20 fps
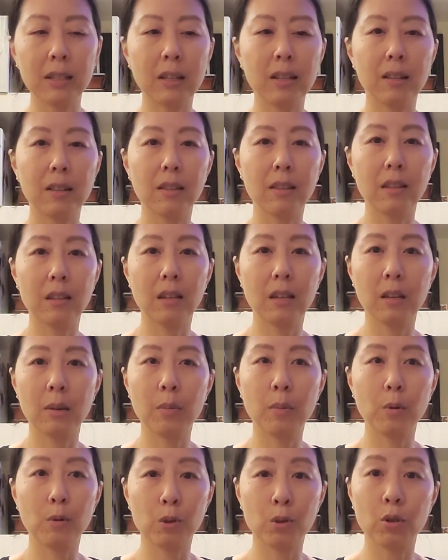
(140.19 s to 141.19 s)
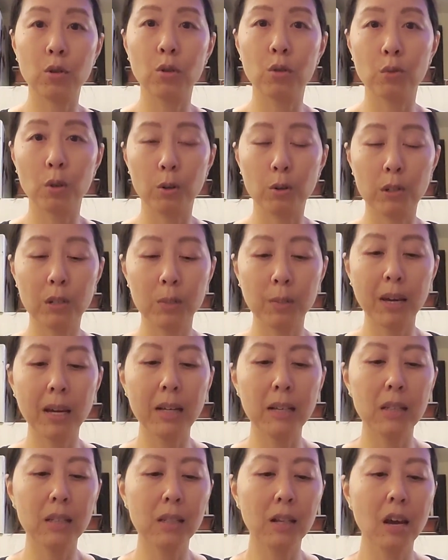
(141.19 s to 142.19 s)
in the personal growth
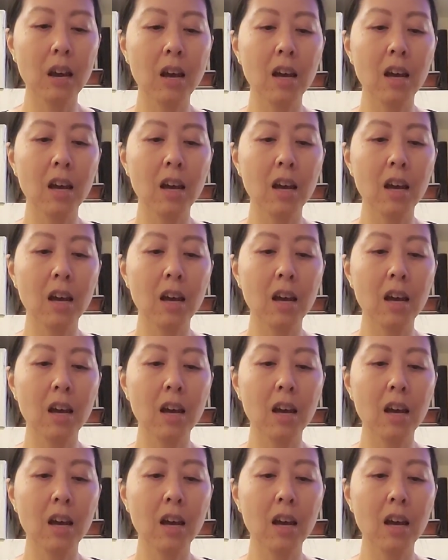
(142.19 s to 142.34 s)
space.